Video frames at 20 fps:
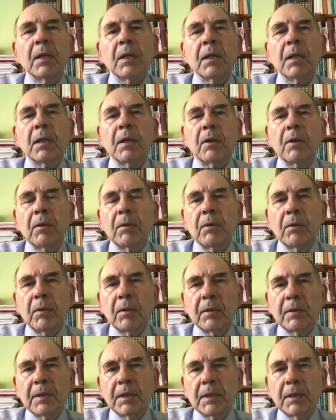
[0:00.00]
uh, all,
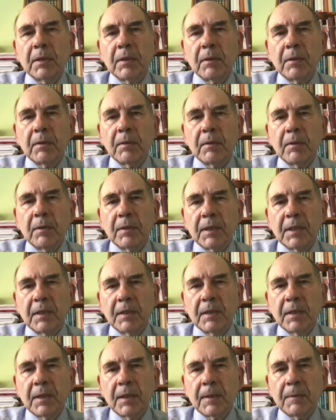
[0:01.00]
all, the all, all
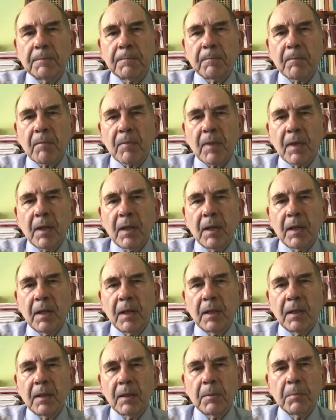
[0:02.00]
the um,
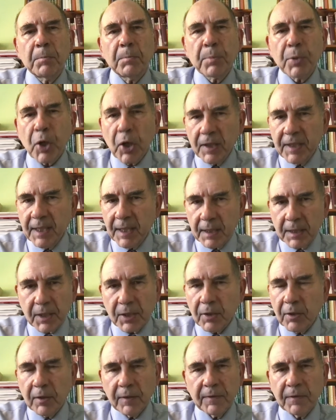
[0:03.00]
uh, products
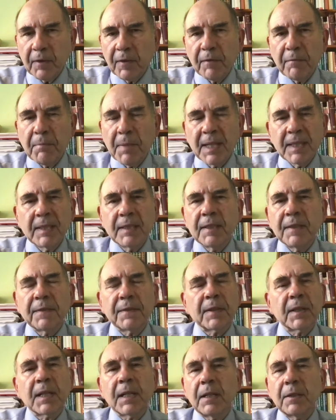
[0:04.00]
of, of many
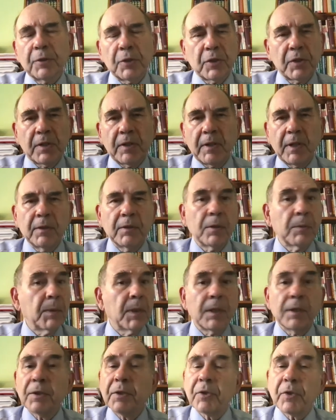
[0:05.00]
different cultures around the
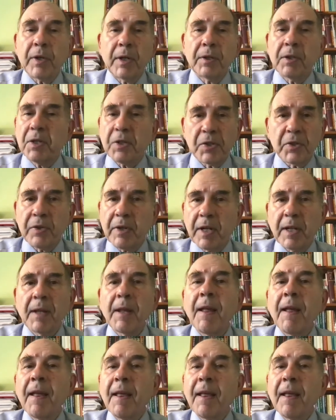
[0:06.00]
world throughout history.